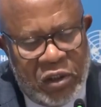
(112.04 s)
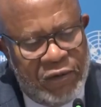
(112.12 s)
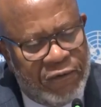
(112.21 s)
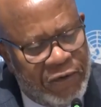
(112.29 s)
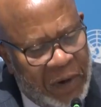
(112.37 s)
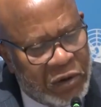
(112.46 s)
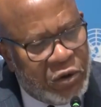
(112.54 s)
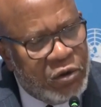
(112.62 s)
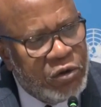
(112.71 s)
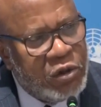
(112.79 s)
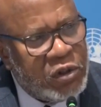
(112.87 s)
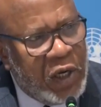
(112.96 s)
Its effect
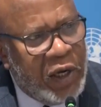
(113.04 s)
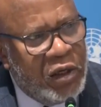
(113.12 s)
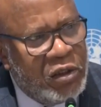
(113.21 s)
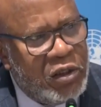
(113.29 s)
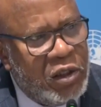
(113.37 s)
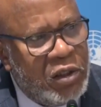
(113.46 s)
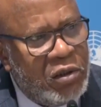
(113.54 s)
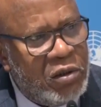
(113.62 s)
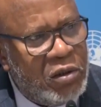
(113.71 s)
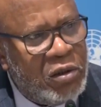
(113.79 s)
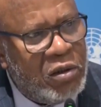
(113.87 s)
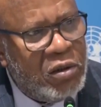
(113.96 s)
on society
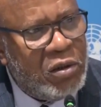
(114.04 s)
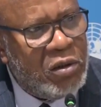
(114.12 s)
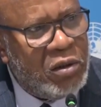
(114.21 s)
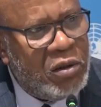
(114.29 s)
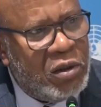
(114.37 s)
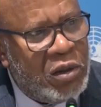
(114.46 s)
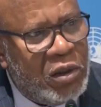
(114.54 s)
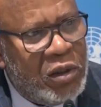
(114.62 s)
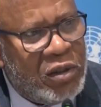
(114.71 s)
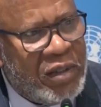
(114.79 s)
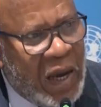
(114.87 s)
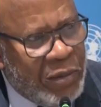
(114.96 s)
uh,
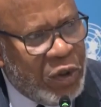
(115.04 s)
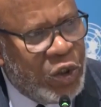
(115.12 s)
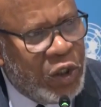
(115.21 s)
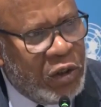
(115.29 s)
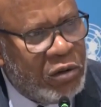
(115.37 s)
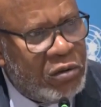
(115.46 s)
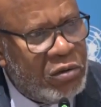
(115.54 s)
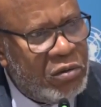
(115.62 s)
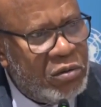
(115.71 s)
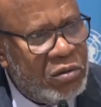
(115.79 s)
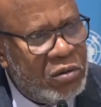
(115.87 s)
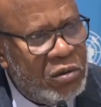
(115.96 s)
is damaging
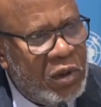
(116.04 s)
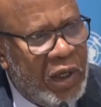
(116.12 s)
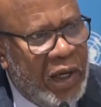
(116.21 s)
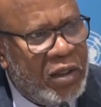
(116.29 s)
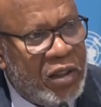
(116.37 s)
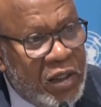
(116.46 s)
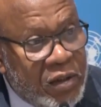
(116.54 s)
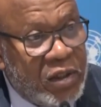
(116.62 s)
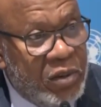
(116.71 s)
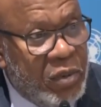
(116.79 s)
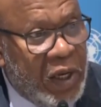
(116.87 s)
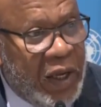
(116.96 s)
and
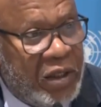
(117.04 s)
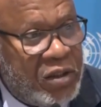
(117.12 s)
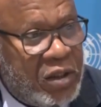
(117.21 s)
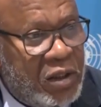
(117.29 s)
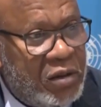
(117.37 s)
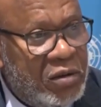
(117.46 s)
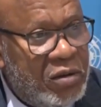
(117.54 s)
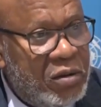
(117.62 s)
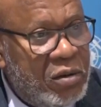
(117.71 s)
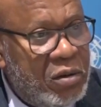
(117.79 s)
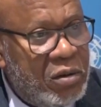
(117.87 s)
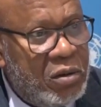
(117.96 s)
destabilizing.
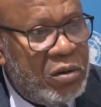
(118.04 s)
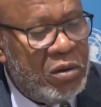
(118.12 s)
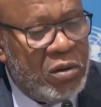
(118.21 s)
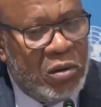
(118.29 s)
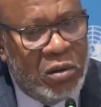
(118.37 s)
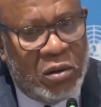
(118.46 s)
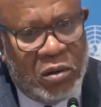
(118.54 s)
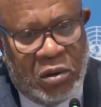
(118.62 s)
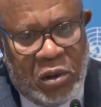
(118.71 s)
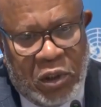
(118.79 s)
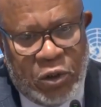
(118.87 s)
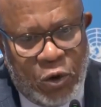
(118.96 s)

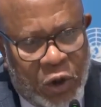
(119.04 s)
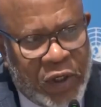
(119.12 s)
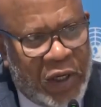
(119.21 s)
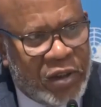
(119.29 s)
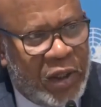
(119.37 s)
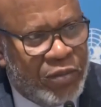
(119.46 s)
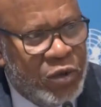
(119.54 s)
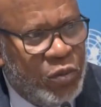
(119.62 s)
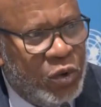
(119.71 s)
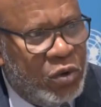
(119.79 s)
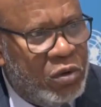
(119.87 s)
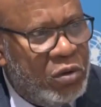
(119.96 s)
It's not
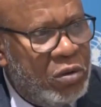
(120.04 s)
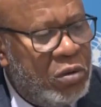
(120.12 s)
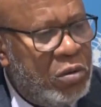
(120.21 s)
acceptable.